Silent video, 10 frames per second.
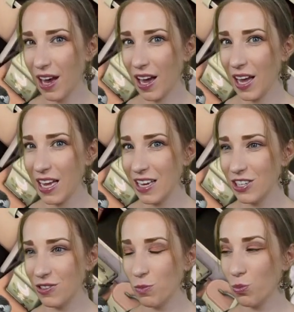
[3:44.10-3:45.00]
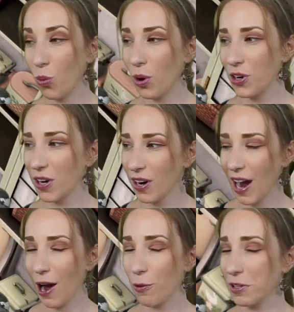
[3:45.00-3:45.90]
I wonder
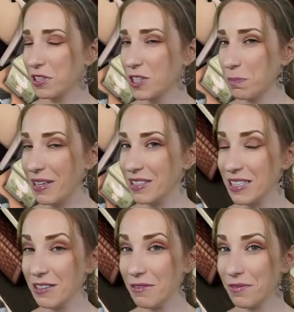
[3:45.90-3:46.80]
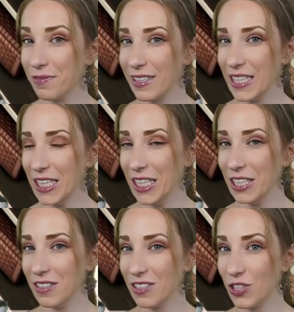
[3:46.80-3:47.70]
how expensive it
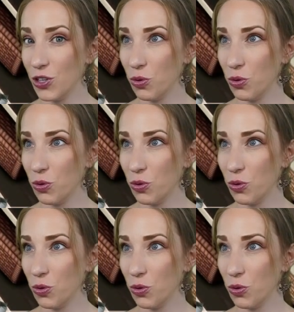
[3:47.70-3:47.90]
is to do a